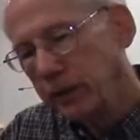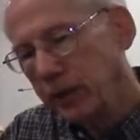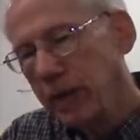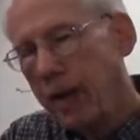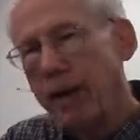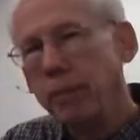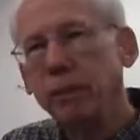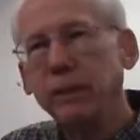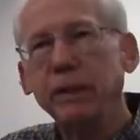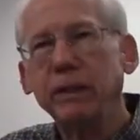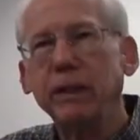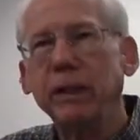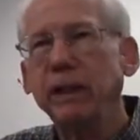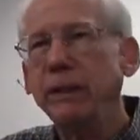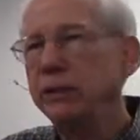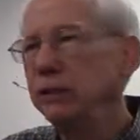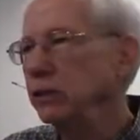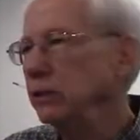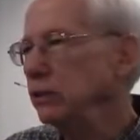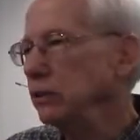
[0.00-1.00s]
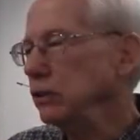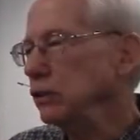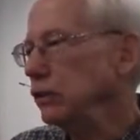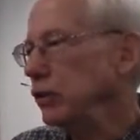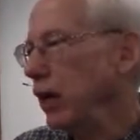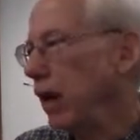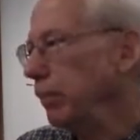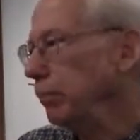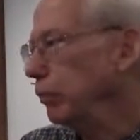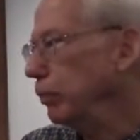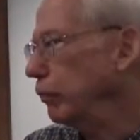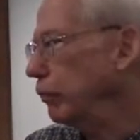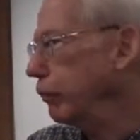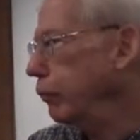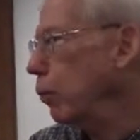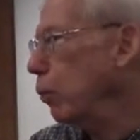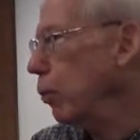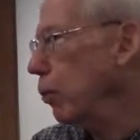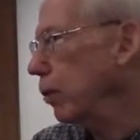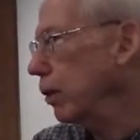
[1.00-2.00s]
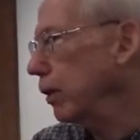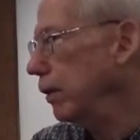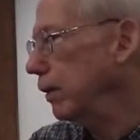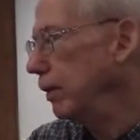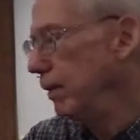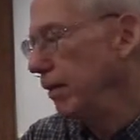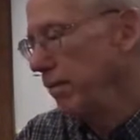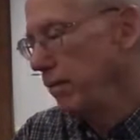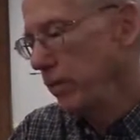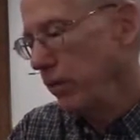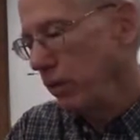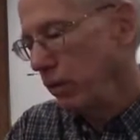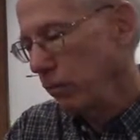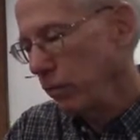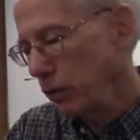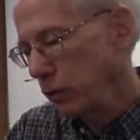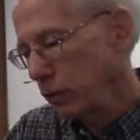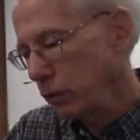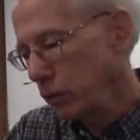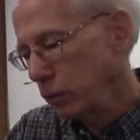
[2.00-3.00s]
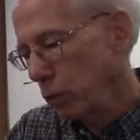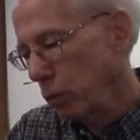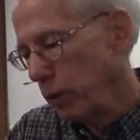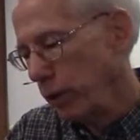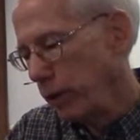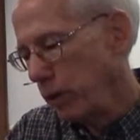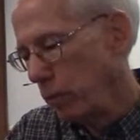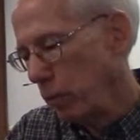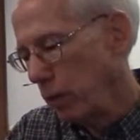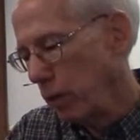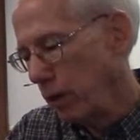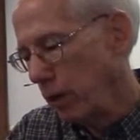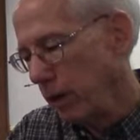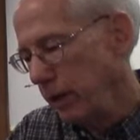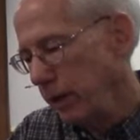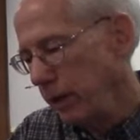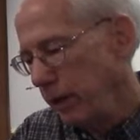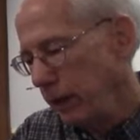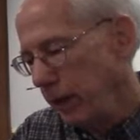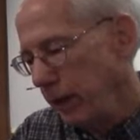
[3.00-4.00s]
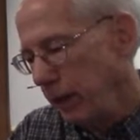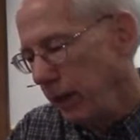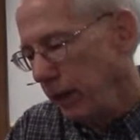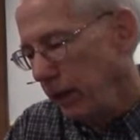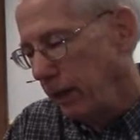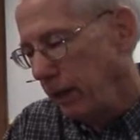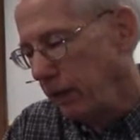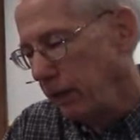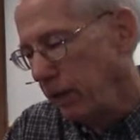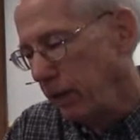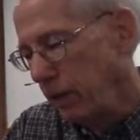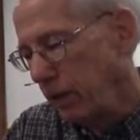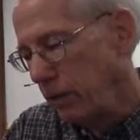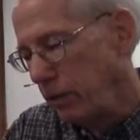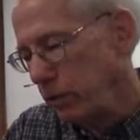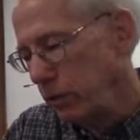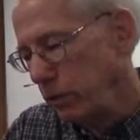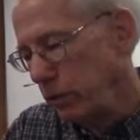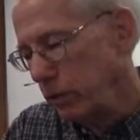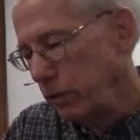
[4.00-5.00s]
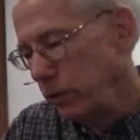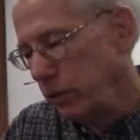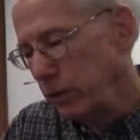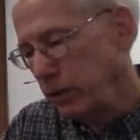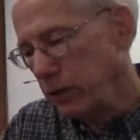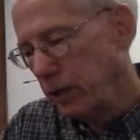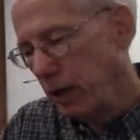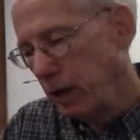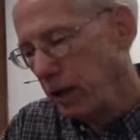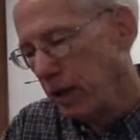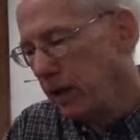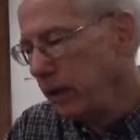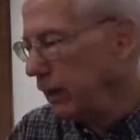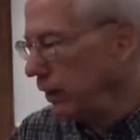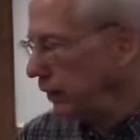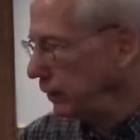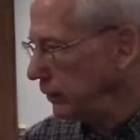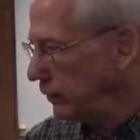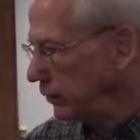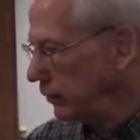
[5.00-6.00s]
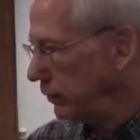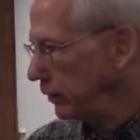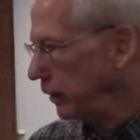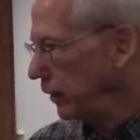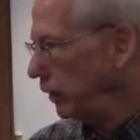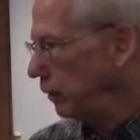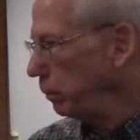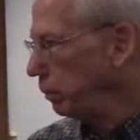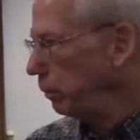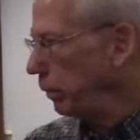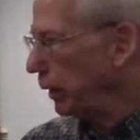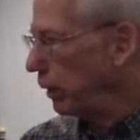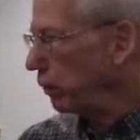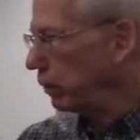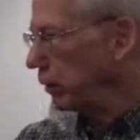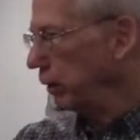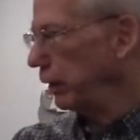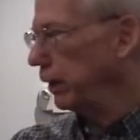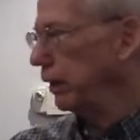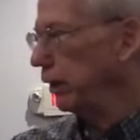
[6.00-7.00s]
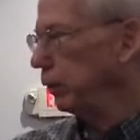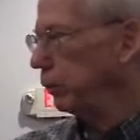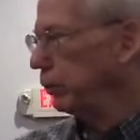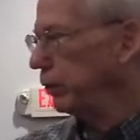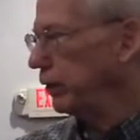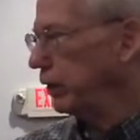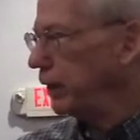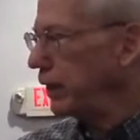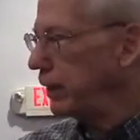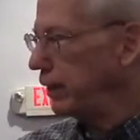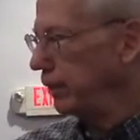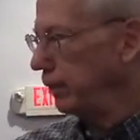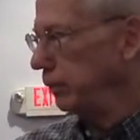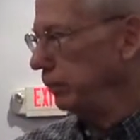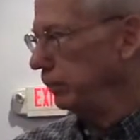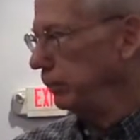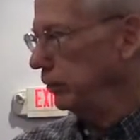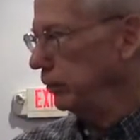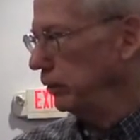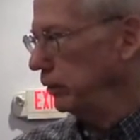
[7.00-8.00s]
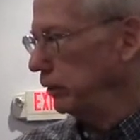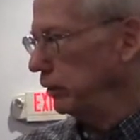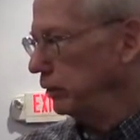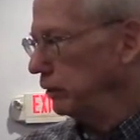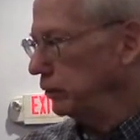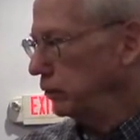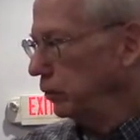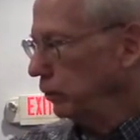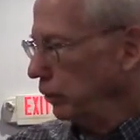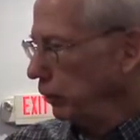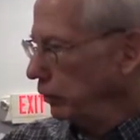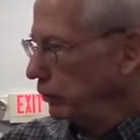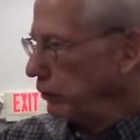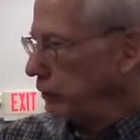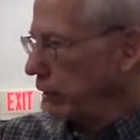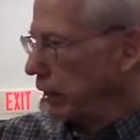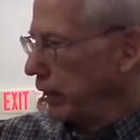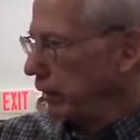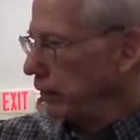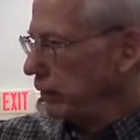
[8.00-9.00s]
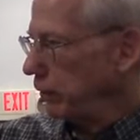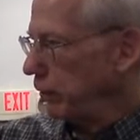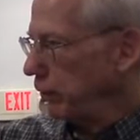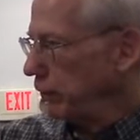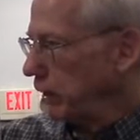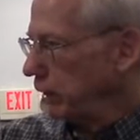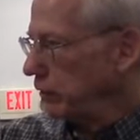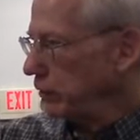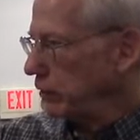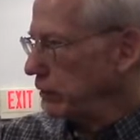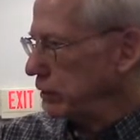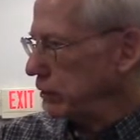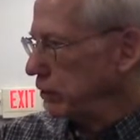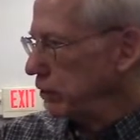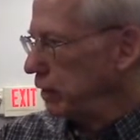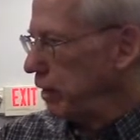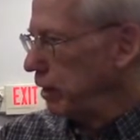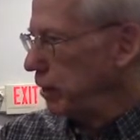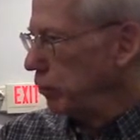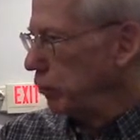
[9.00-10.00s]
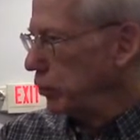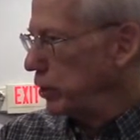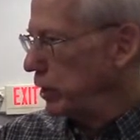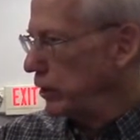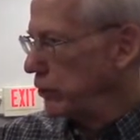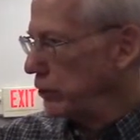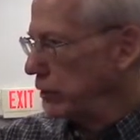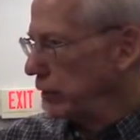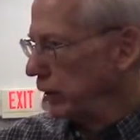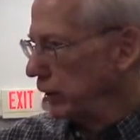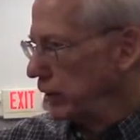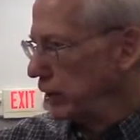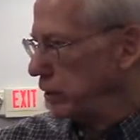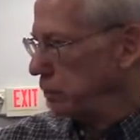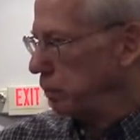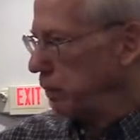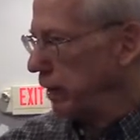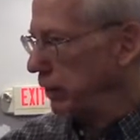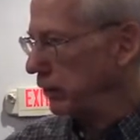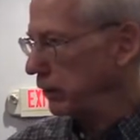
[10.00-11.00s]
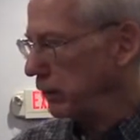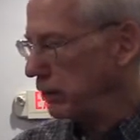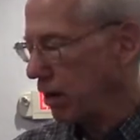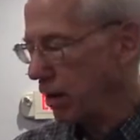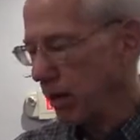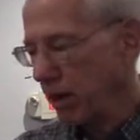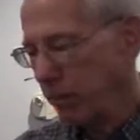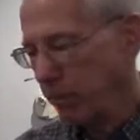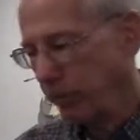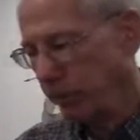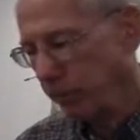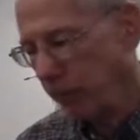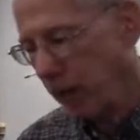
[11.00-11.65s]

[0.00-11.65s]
in Lamentations chapter 4, verse 21, it there uses Uz in parallel with Edom. So it looks like that's the same region, at least by the time of